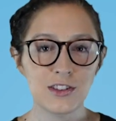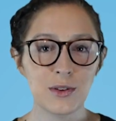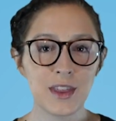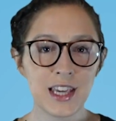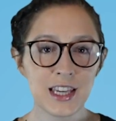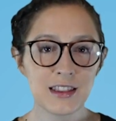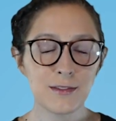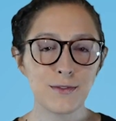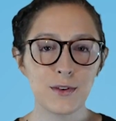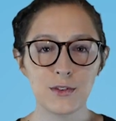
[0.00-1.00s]
so they get
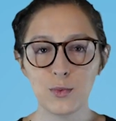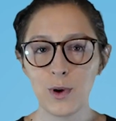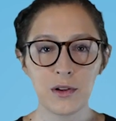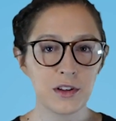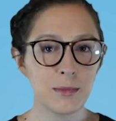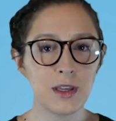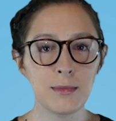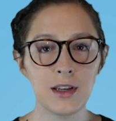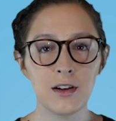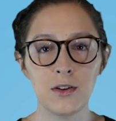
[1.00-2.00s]
the first welcome
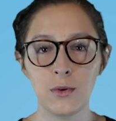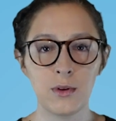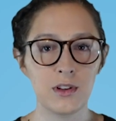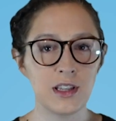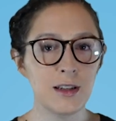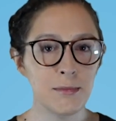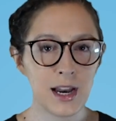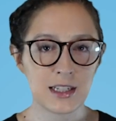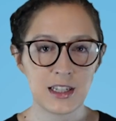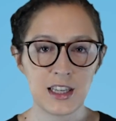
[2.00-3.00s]
email or lead
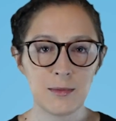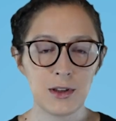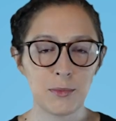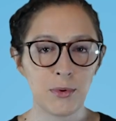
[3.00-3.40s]
magnet email